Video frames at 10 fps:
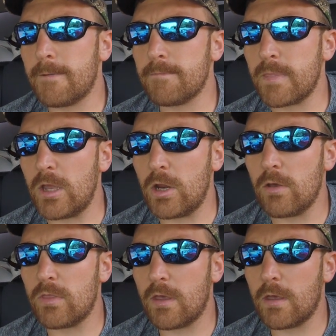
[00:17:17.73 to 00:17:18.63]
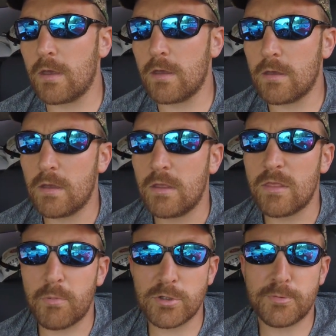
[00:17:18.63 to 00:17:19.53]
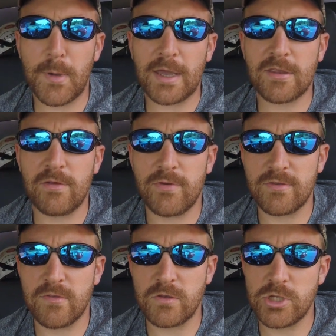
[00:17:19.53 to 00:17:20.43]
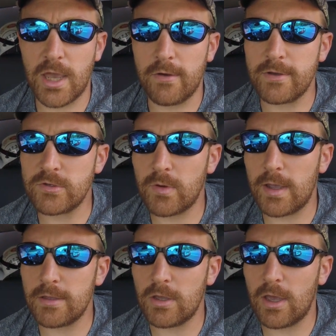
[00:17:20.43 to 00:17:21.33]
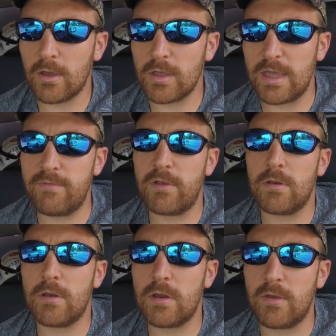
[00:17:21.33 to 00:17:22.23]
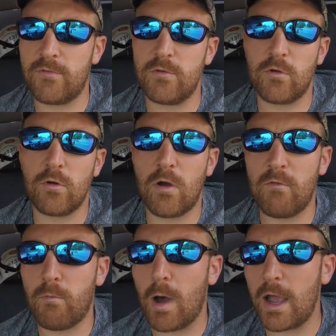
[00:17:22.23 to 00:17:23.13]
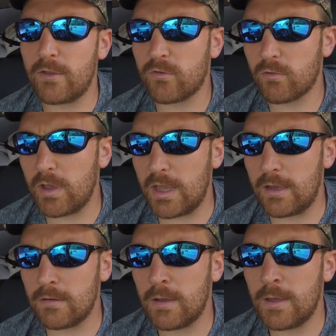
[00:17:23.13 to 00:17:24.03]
You know, the perspective is the challenge, right? Yeah, even if you turn off widescreen,